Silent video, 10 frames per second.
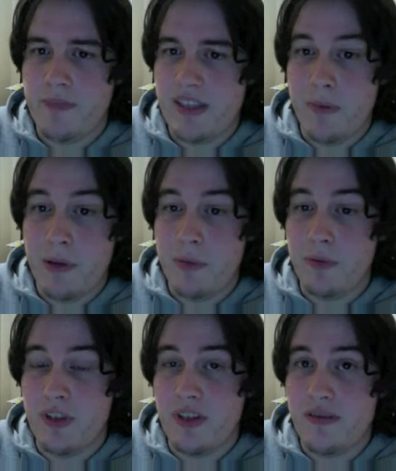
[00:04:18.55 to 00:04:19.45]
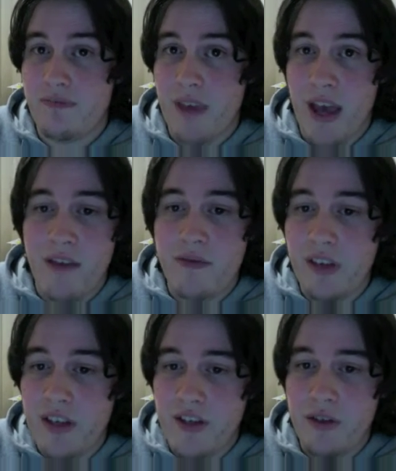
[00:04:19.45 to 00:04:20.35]
Some people just have
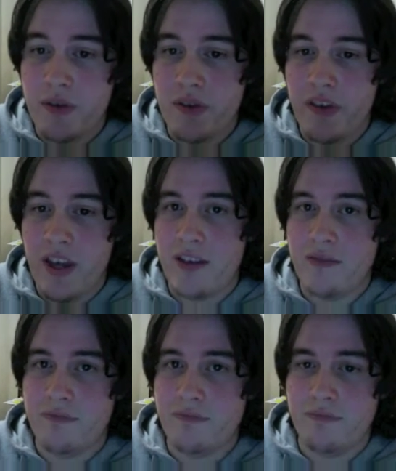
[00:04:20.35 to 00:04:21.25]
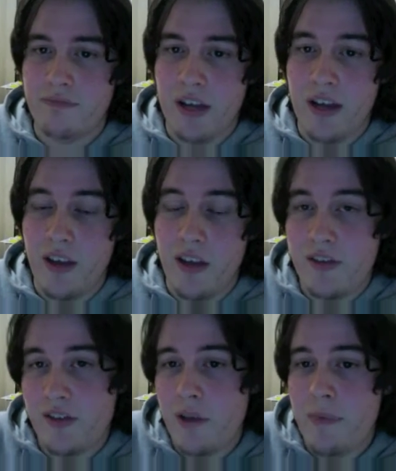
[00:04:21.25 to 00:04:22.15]
issues that are
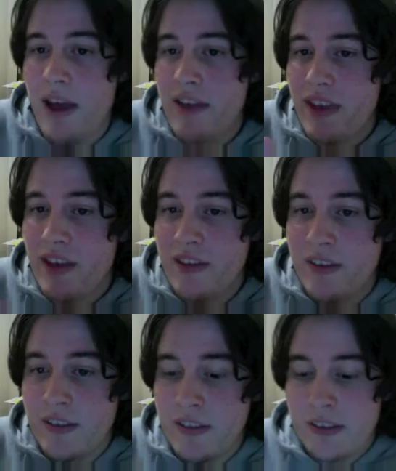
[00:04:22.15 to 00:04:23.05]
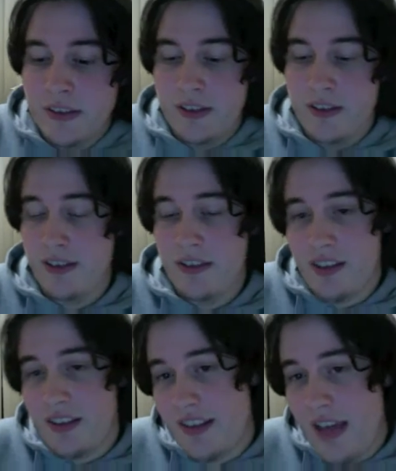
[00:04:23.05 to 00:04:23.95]
so bad that things
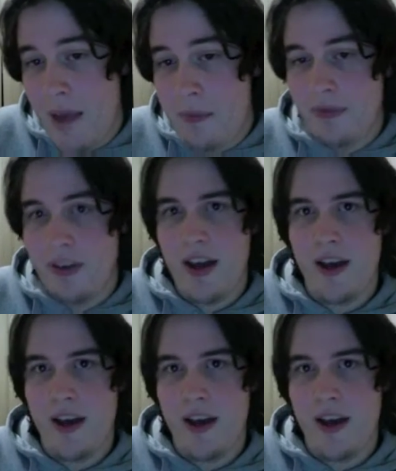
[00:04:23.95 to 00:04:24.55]
like this happen.